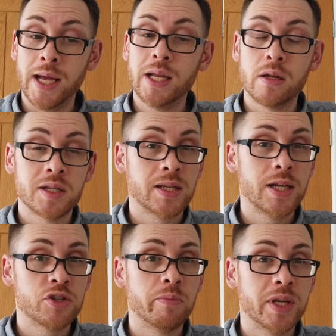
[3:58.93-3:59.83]
Alien
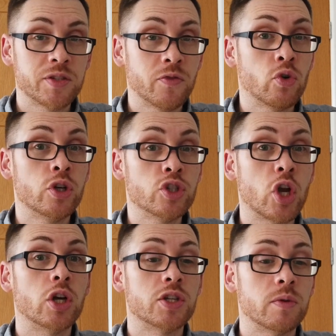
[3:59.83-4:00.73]
Isolation on PS4
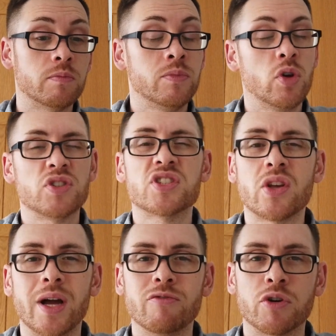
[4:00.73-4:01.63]
has not
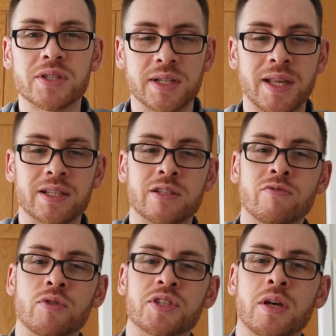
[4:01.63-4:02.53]
skyrocketed, that's
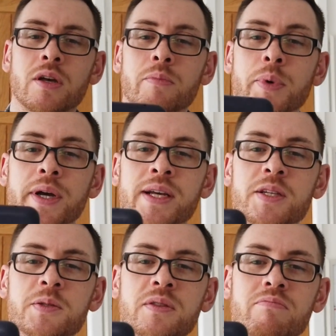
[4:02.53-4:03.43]
the wrong term, but
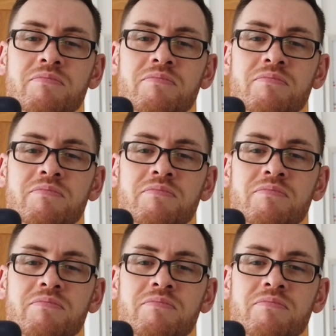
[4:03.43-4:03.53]
it's